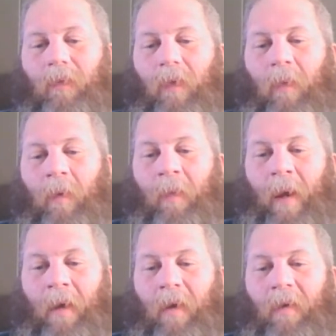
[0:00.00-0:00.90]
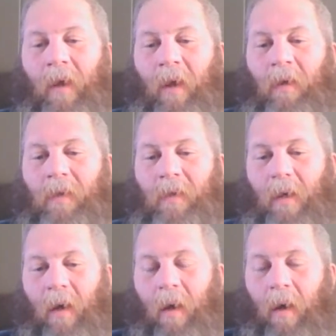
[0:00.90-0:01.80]
Our Backyard, thanks.
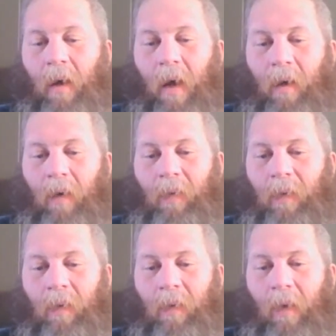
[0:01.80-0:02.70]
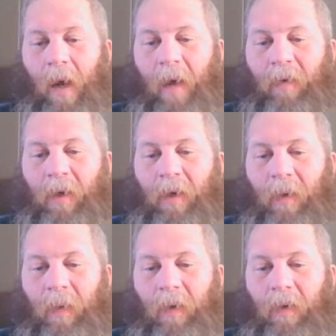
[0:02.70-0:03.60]
I hope you have a
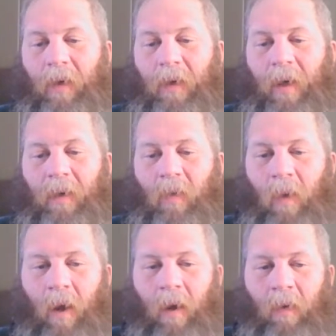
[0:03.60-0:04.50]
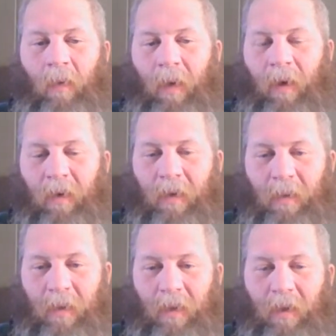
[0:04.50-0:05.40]
good day as well. Merry
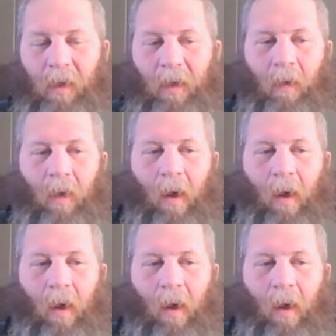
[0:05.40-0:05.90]
Christmas to you.